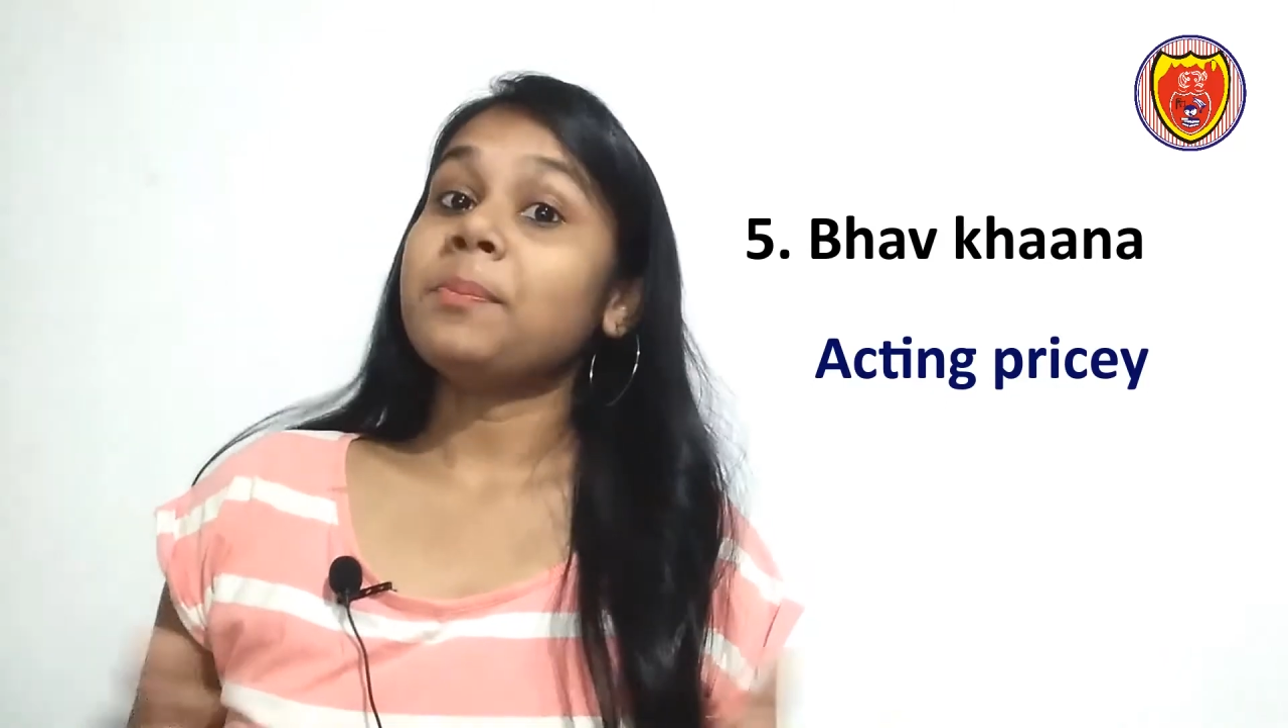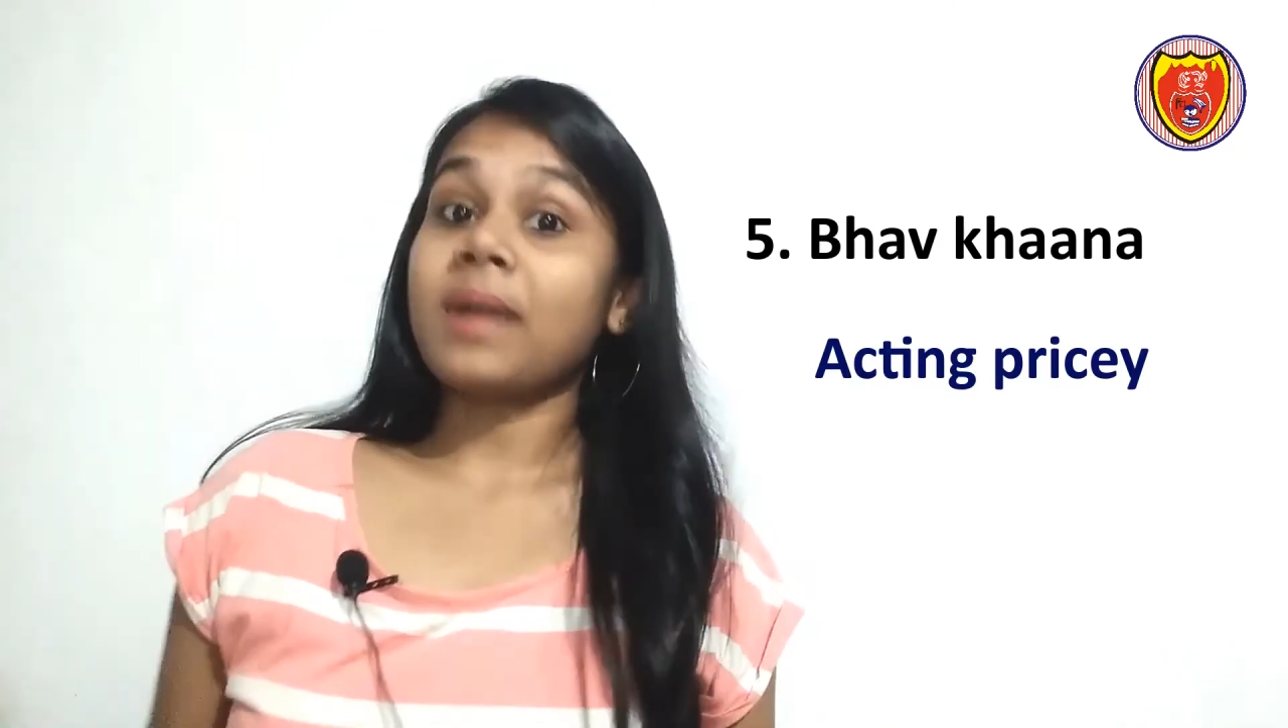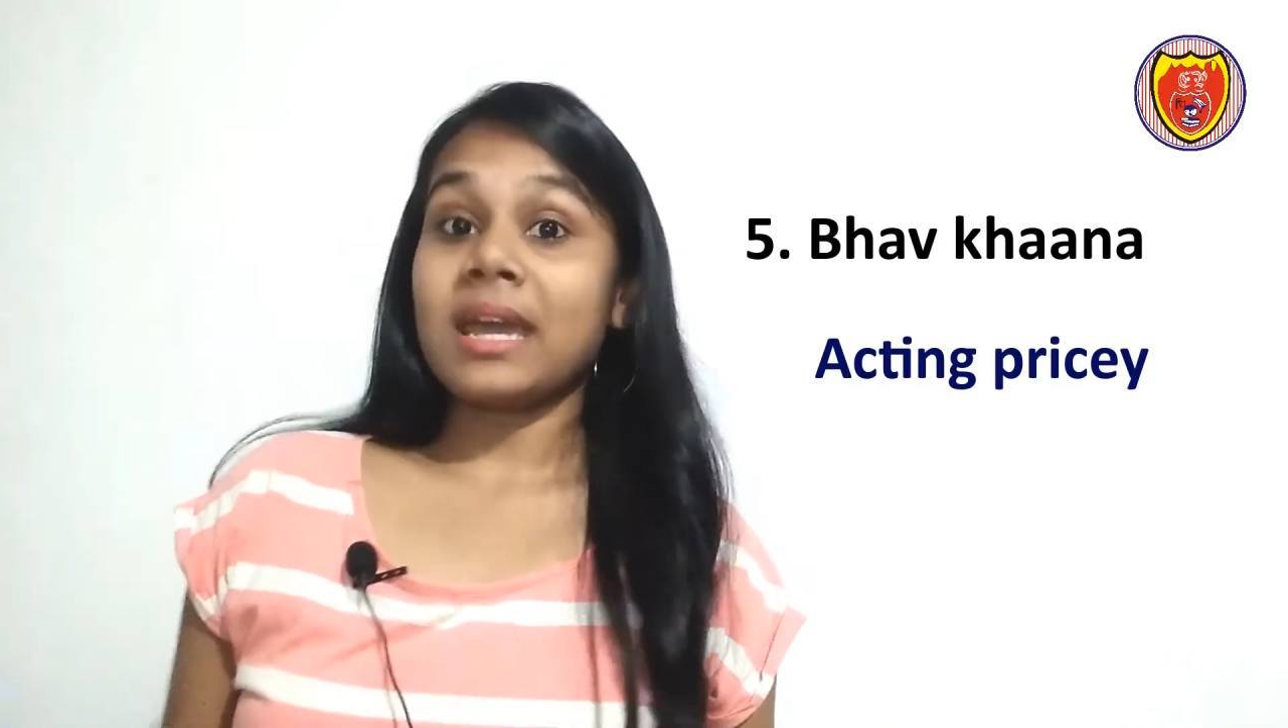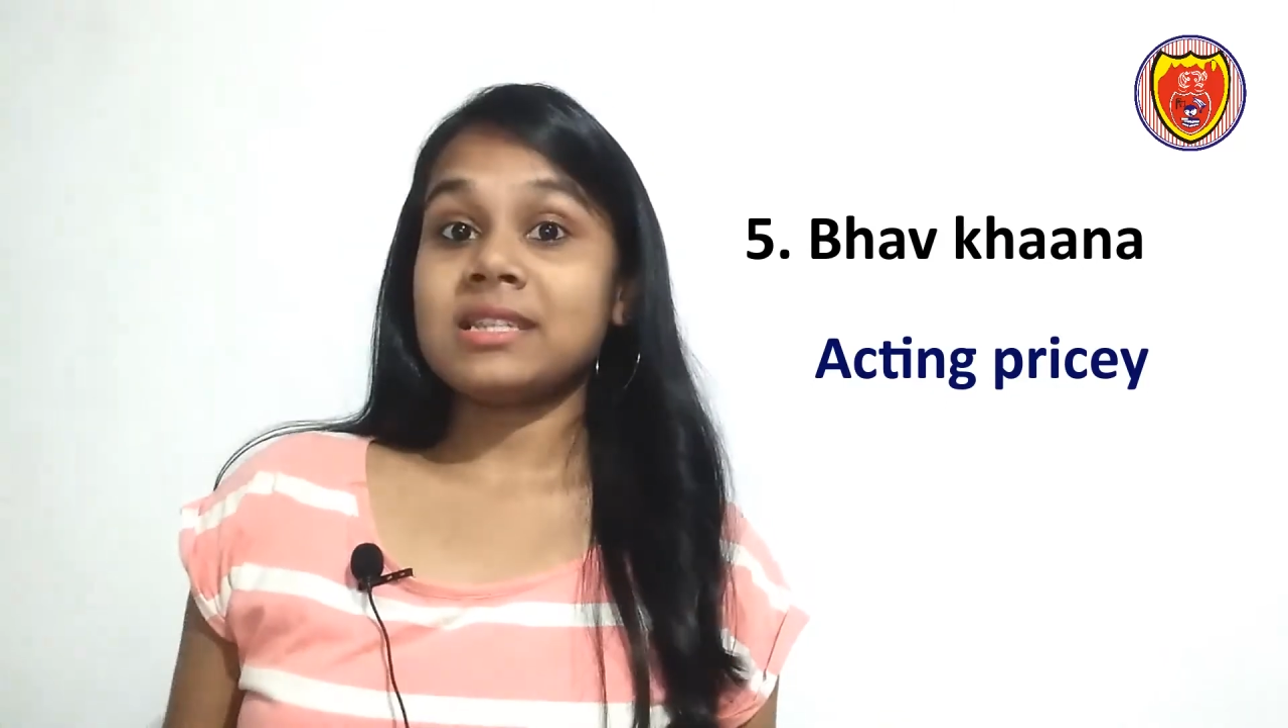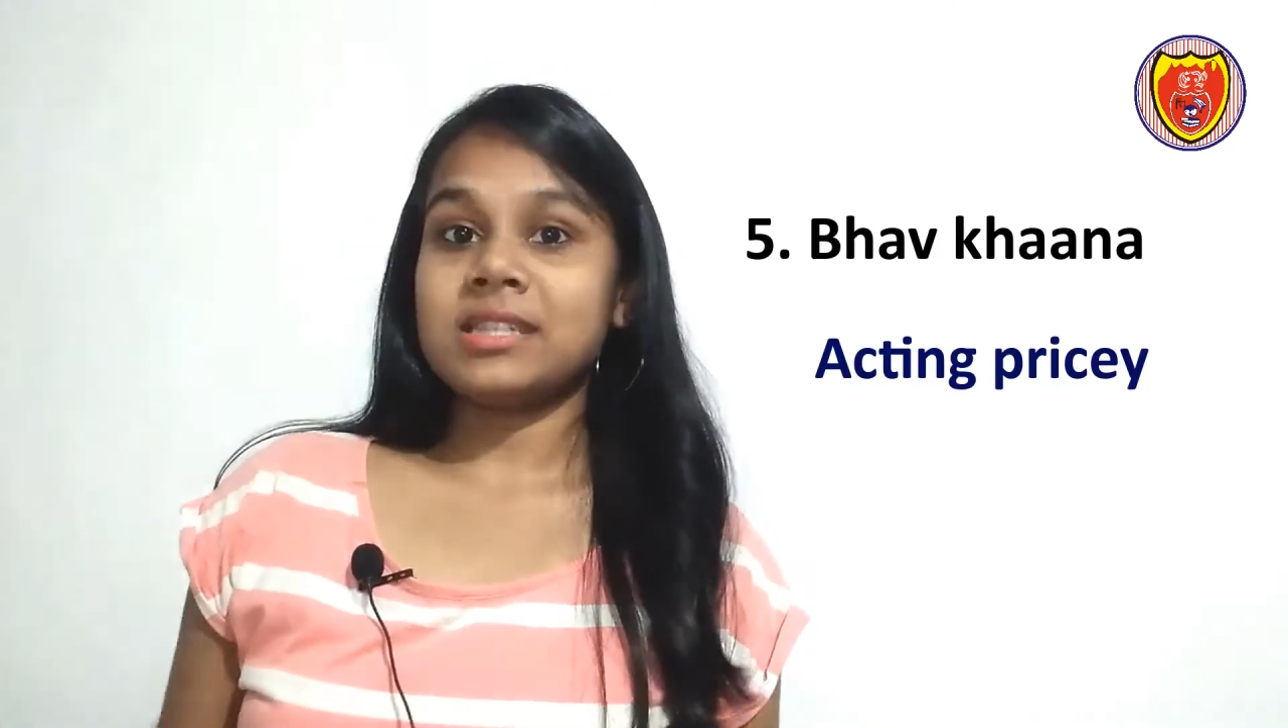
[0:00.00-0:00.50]

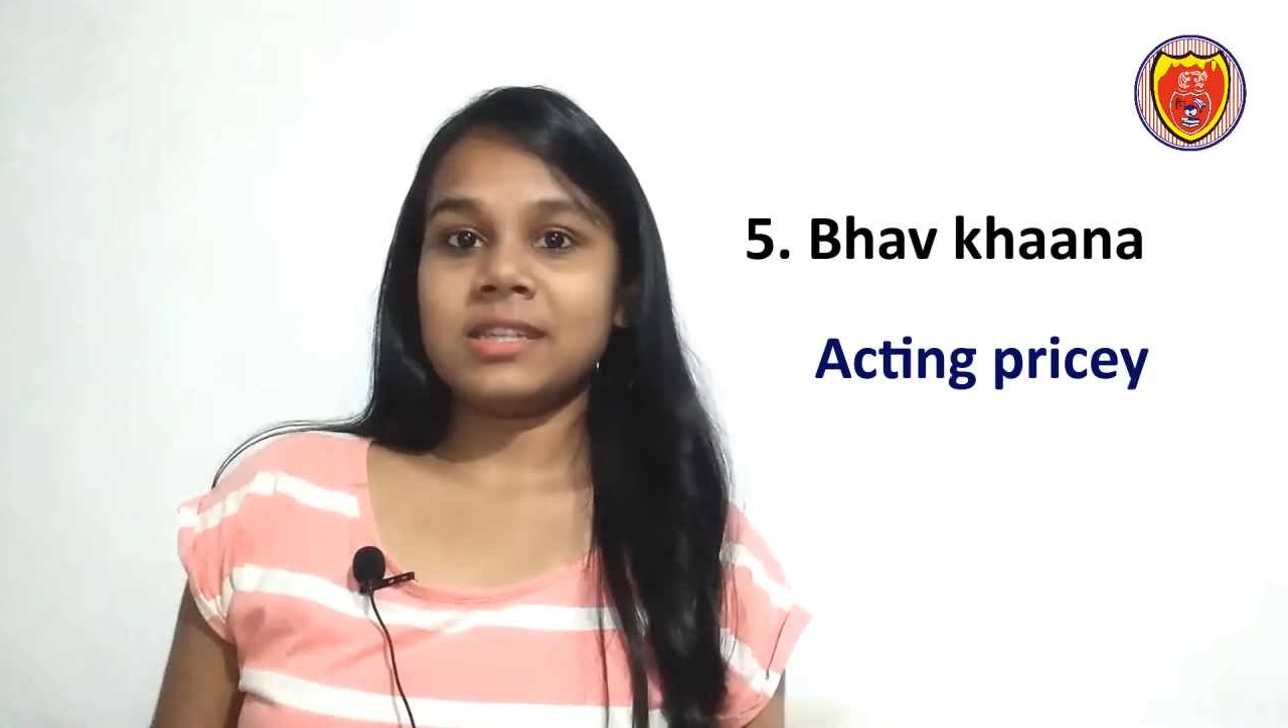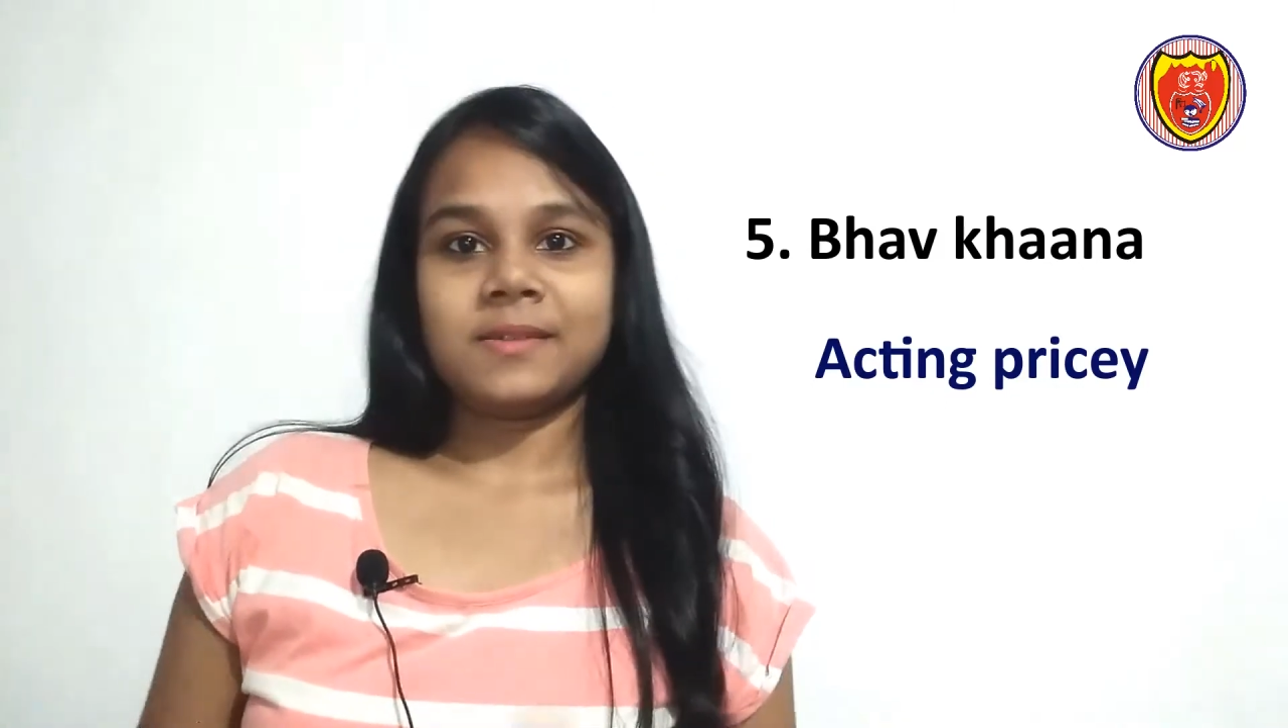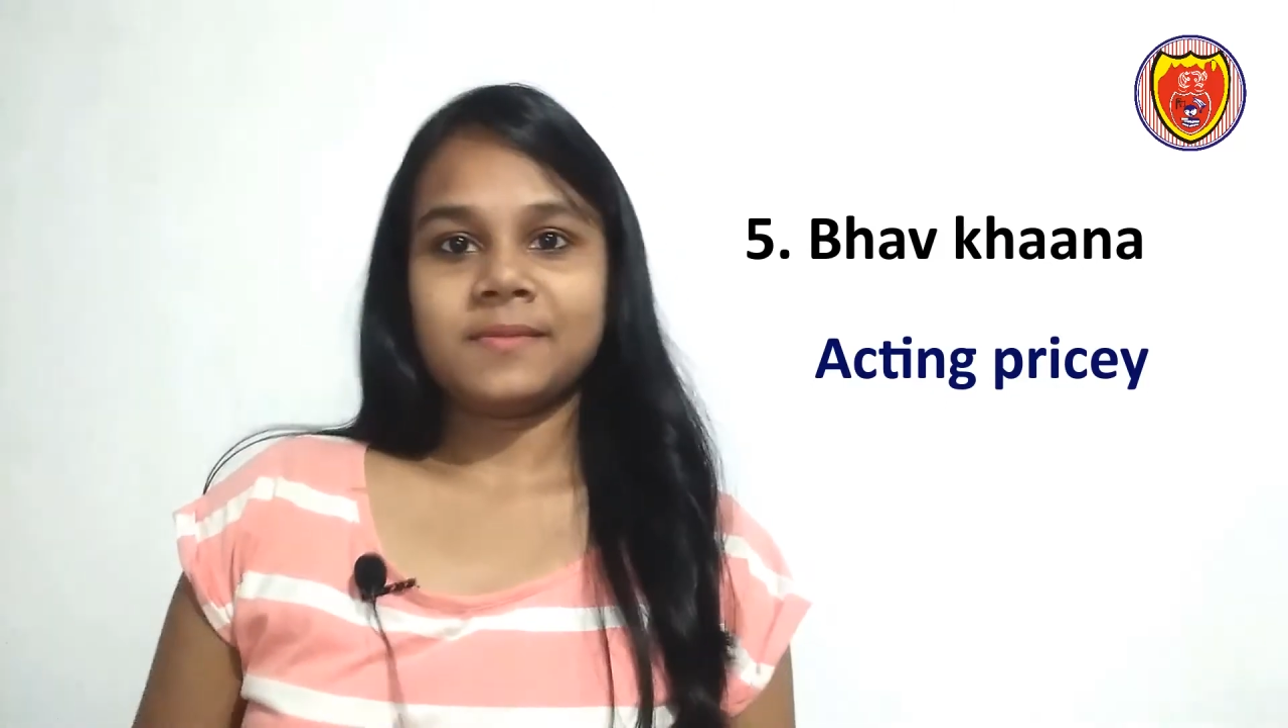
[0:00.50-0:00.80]
pricey.